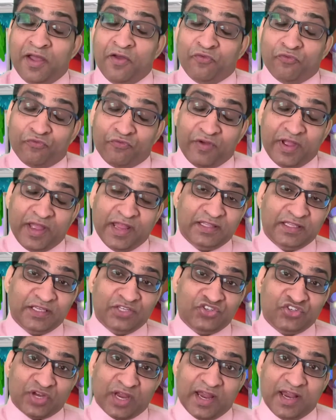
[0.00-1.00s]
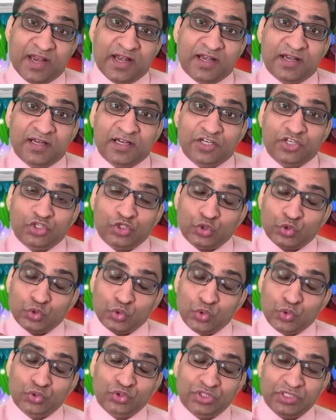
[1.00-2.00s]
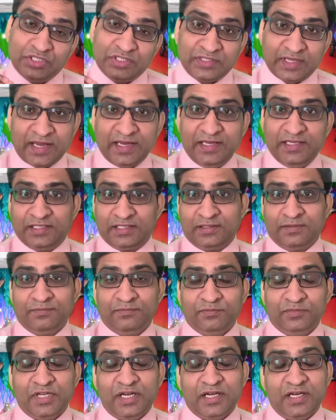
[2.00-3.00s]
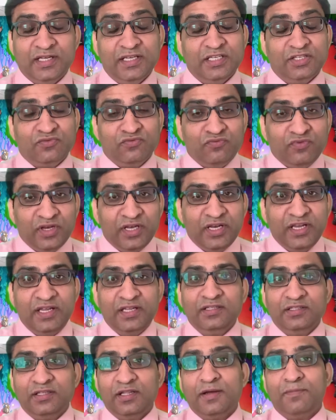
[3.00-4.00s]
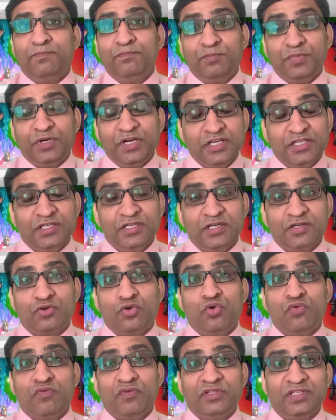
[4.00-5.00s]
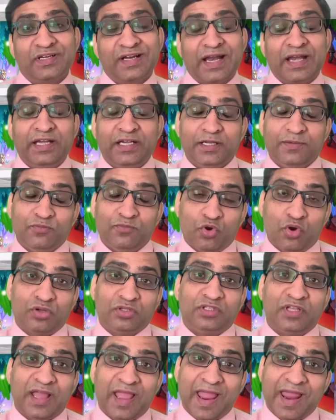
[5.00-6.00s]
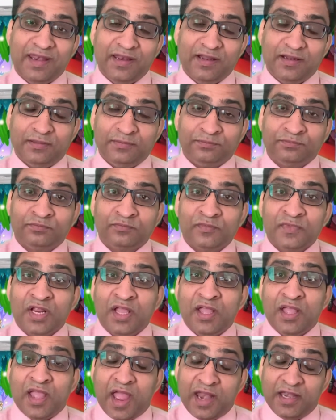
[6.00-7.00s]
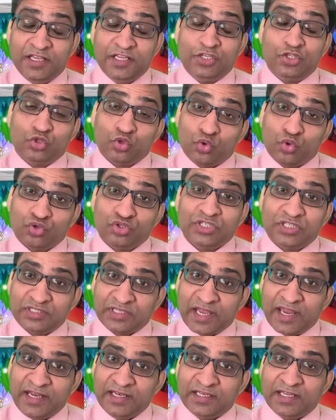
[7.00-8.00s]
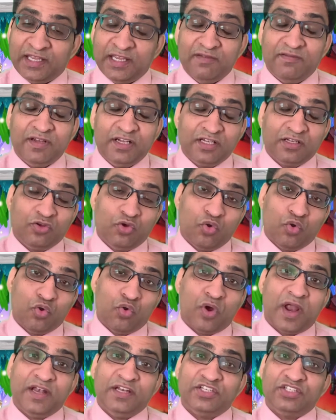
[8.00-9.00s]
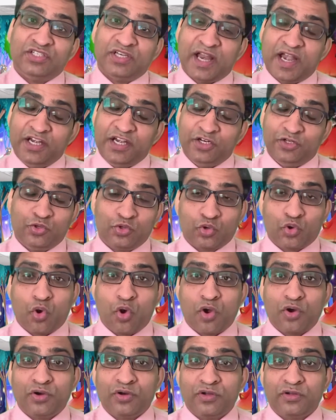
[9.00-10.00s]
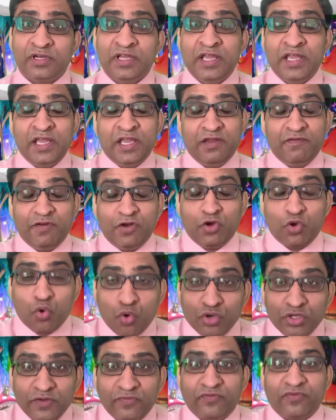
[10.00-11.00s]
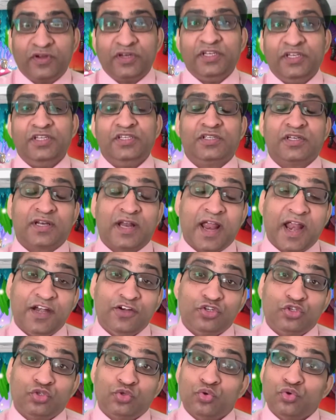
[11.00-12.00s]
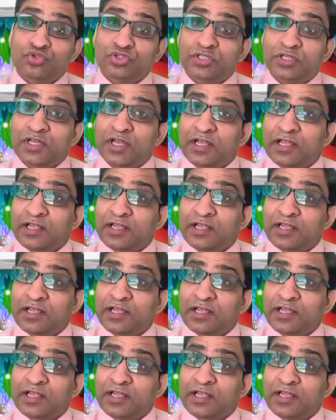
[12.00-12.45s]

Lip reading: When the child shows the signs that he is feeling the pressure over the rectum or the anal, and he shows the sign, he will go and stand into the corner, he will hold the furniture and shows the